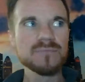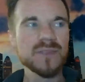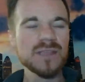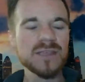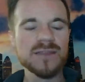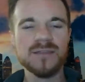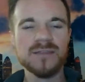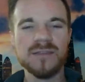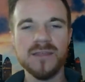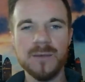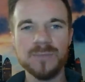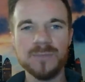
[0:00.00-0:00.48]

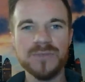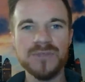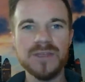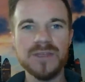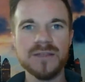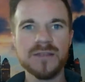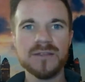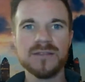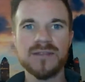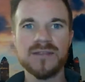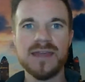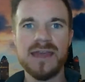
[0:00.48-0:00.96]

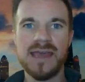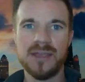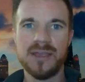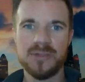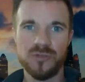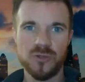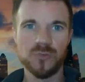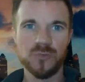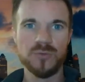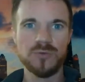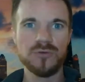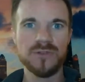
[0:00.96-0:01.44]
something
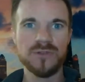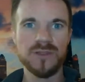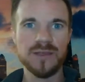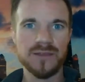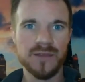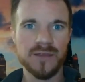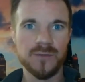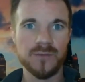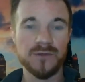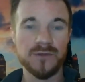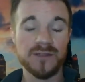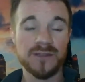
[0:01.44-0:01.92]
tangible that
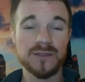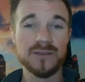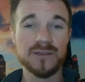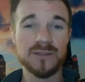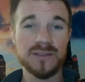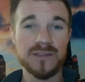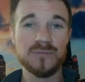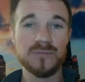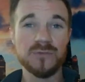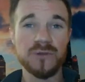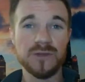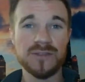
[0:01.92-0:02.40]
somebody can
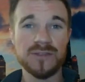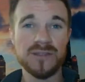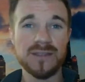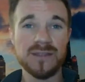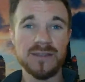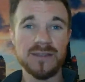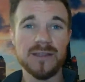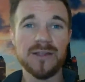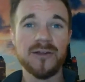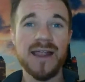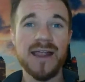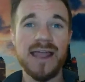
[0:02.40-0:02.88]
leave with
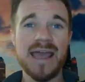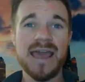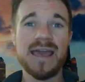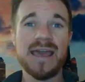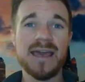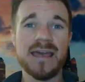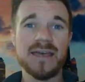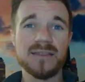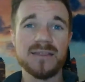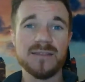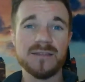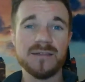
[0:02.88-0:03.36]
in their
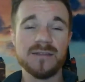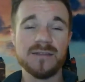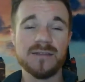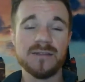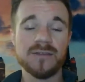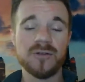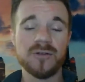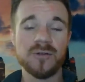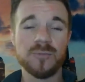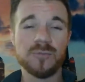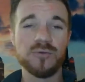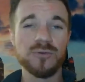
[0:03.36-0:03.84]

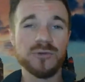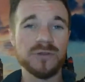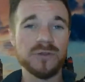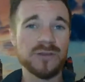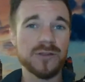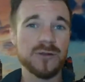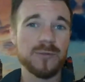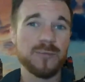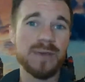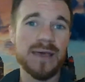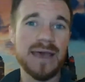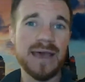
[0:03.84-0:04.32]
hands or put in
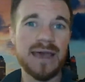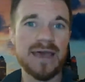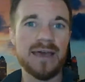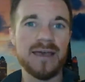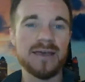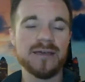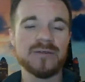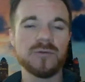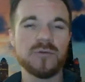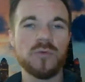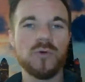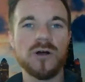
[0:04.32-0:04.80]
their
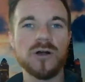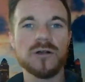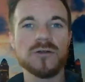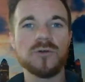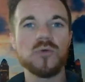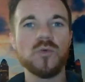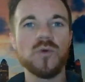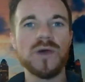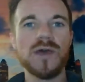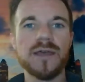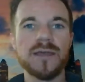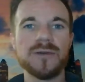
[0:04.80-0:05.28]
bag and walk
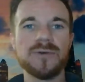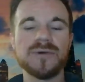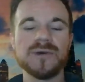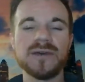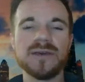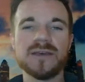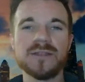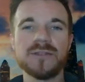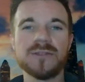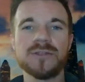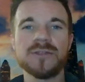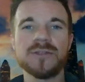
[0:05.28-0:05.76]
away
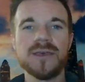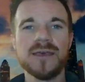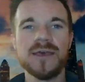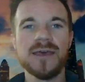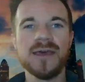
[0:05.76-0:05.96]
with,